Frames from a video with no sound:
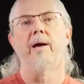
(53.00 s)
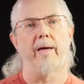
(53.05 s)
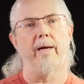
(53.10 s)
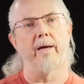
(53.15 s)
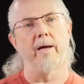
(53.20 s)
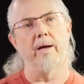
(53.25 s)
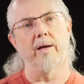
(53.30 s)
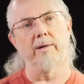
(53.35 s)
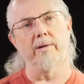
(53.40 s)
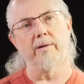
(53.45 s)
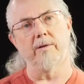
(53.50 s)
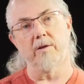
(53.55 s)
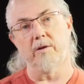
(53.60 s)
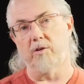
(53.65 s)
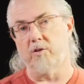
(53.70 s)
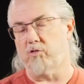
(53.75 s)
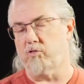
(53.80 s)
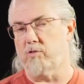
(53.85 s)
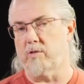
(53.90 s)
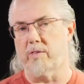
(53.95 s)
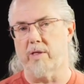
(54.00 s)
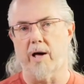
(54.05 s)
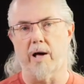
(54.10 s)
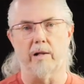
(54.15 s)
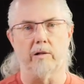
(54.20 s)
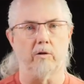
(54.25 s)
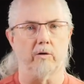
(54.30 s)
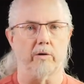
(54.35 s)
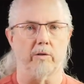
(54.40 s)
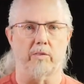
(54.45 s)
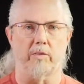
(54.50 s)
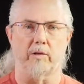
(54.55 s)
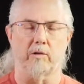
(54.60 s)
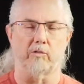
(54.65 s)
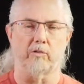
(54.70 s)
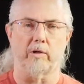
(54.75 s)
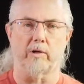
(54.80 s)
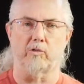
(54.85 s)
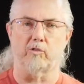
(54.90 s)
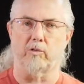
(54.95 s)
And in addition to that, look at
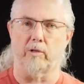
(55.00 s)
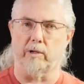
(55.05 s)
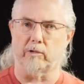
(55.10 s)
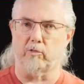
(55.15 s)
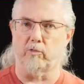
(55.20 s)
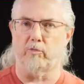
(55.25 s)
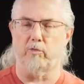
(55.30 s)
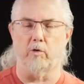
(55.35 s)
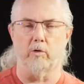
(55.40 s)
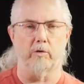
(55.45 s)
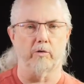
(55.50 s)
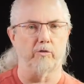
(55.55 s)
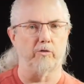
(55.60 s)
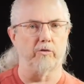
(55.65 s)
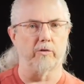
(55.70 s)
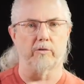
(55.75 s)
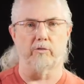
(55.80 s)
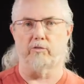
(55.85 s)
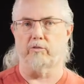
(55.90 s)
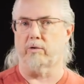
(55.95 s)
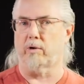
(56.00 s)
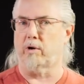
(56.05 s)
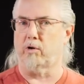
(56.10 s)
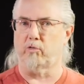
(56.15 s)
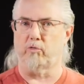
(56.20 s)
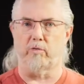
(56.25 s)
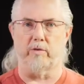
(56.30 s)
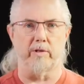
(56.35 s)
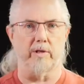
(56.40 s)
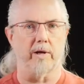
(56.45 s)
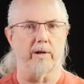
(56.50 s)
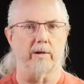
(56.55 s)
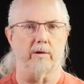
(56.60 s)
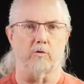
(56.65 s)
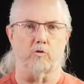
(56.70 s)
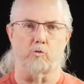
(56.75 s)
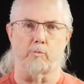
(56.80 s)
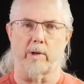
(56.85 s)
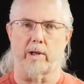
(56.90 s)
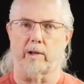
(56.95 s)
things like selective focus, sun stars,
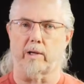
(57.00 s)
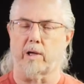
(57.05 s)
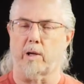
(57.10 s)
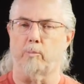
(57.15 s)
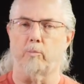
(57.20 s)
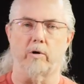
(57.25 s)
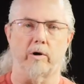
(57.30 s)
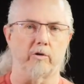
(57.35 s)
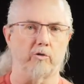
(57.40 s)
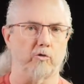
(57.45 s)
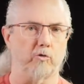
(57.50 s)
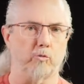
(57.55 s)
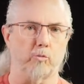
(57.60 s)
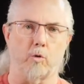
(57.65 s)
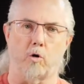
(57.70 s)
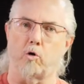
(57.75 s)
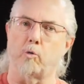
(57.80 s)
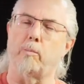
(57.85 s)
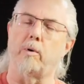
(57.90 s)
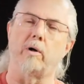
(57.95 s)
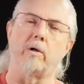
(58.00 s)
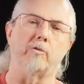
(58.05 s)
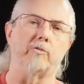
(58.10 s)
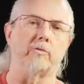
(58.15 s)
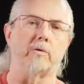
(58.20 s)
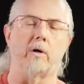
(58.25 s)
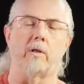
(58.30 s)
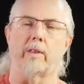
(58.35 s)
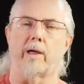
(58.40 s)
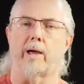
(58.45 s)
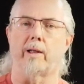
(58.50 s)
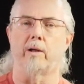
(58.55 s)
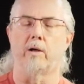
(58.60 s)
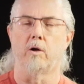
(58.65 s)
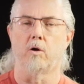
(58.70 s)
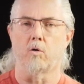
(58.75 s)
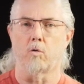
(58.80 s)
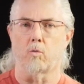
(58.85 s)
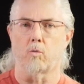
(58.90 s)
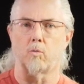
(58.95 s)
vignetting, chromatic aberrations, bokeh balls, and all that
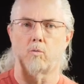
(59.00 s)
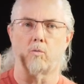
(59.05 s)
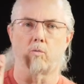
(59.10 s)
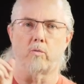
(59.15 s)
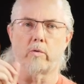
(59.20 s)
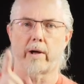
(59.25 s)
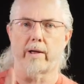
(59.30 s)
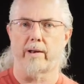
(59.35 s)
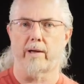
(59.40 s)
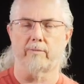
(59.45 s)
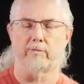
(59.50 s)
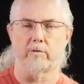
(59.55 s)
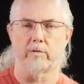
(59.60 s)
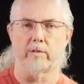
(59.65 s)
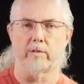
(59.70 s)
right after